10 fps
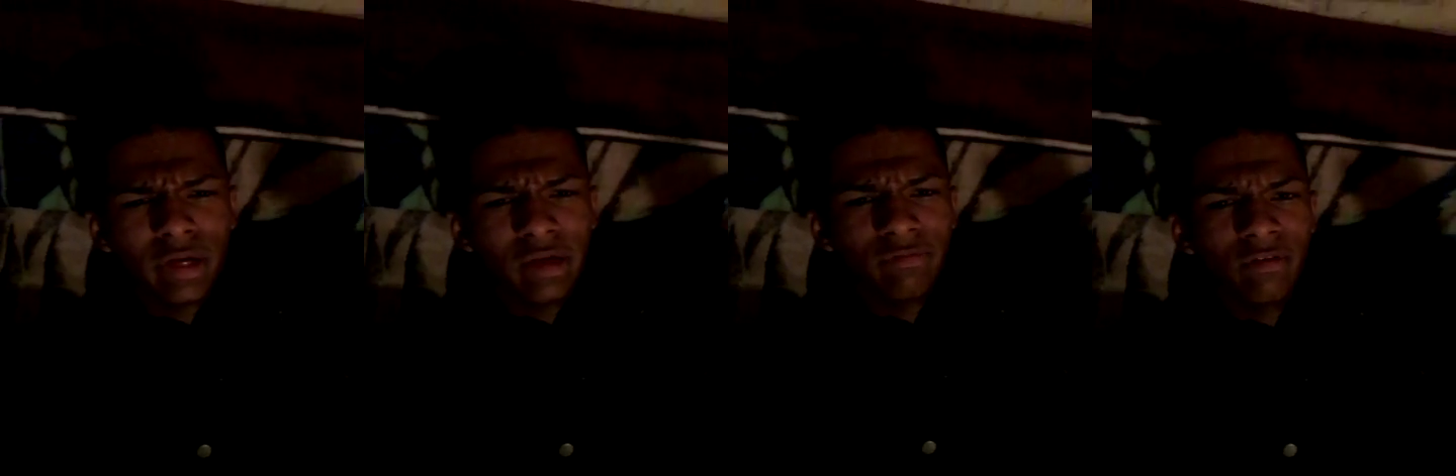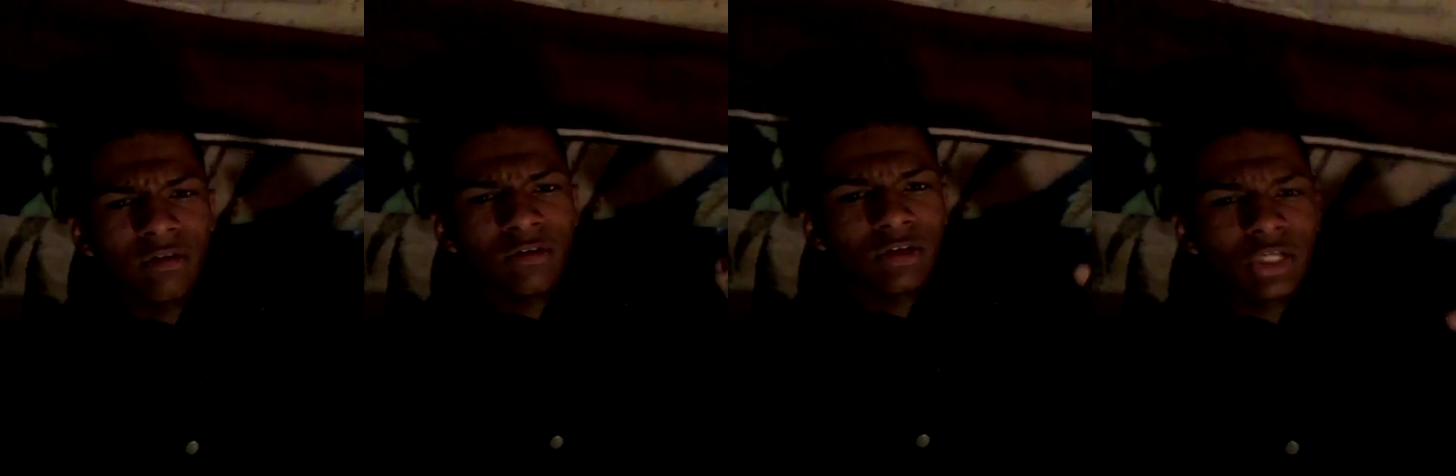If you're new
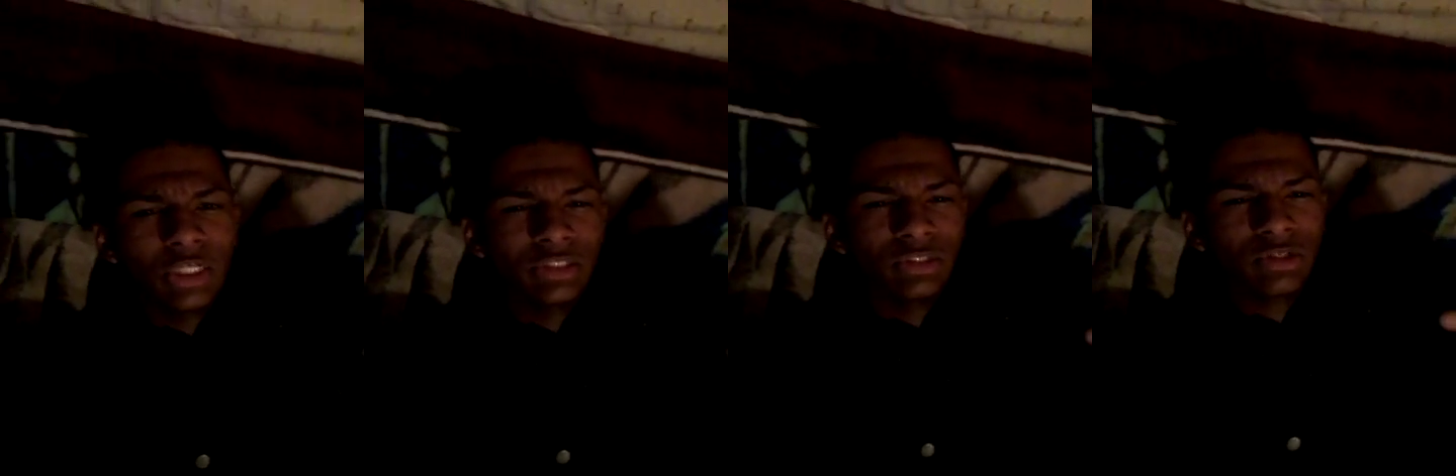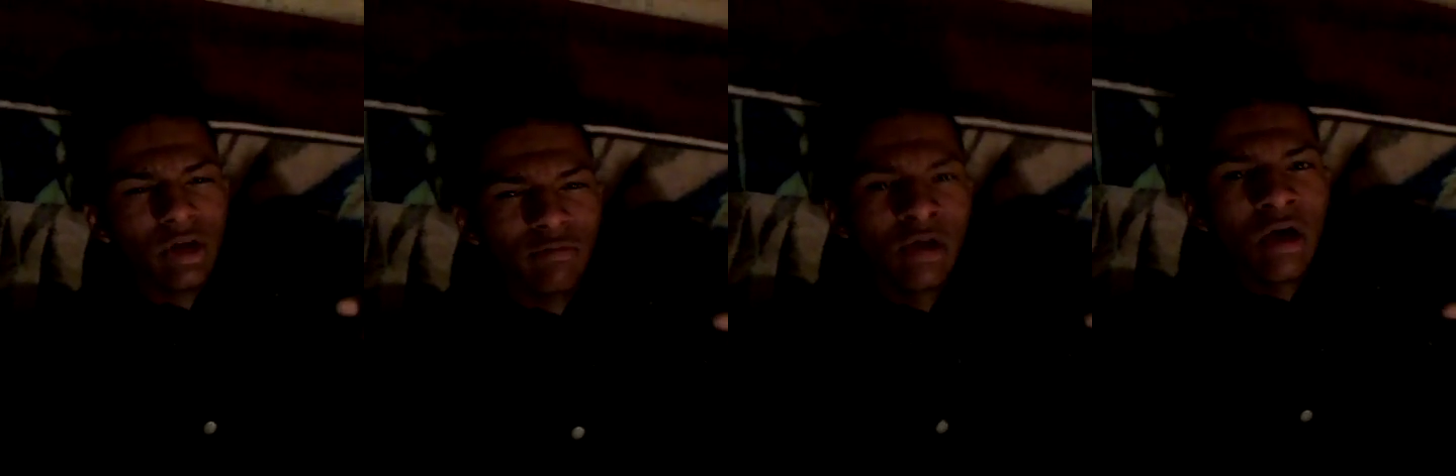to the channel,
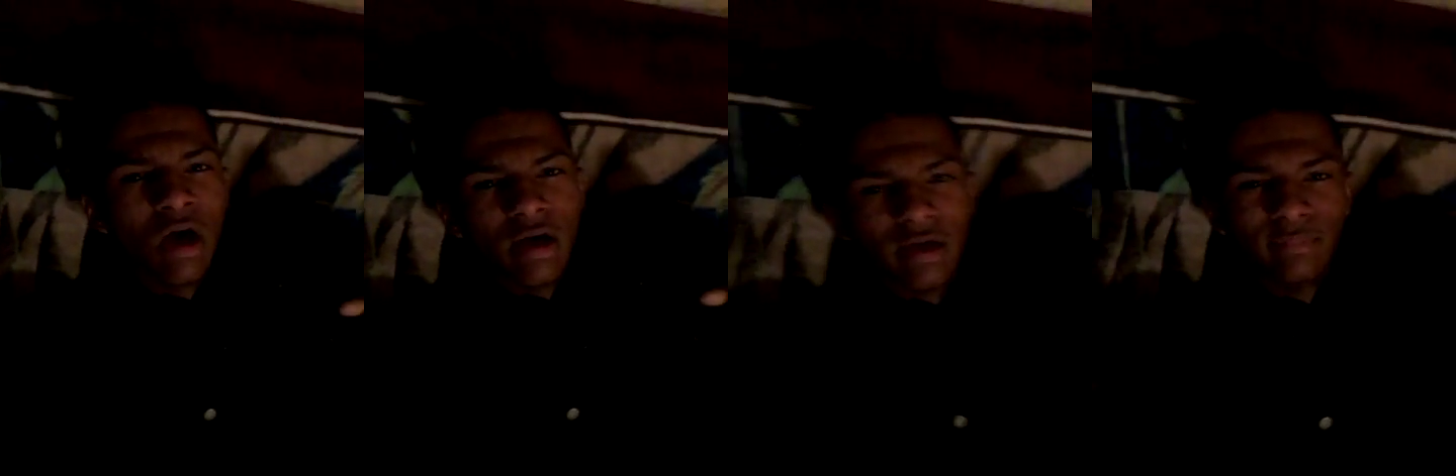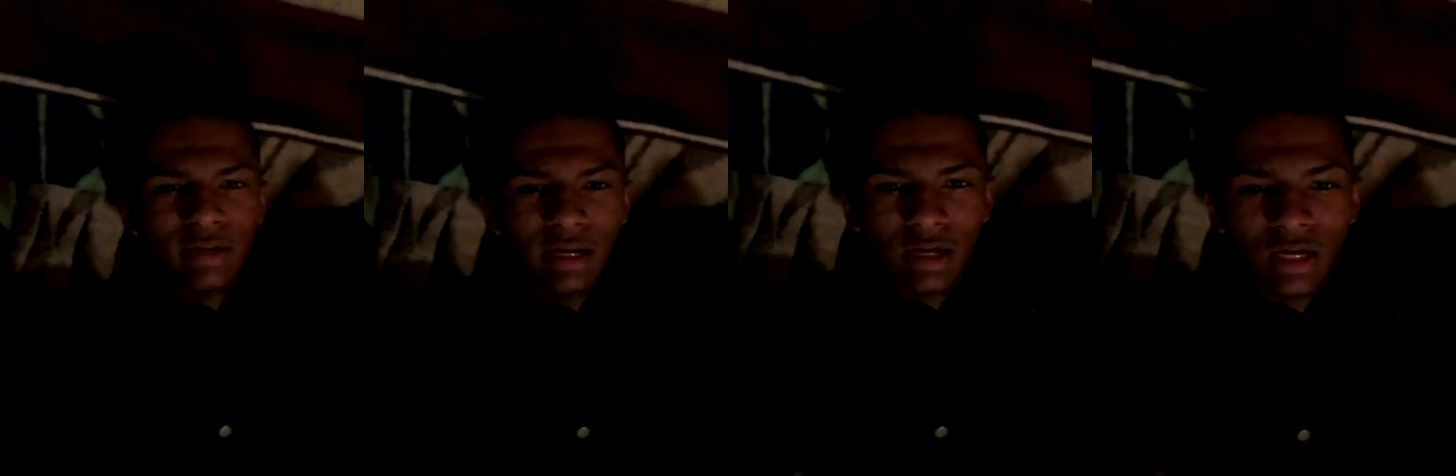subscribe. I am
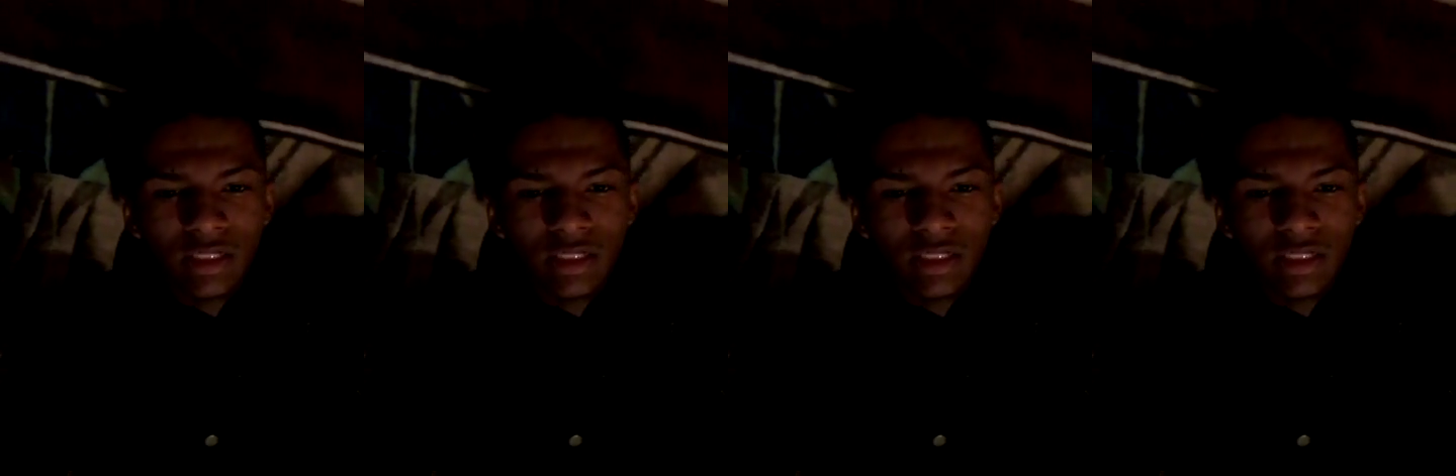Brandon K.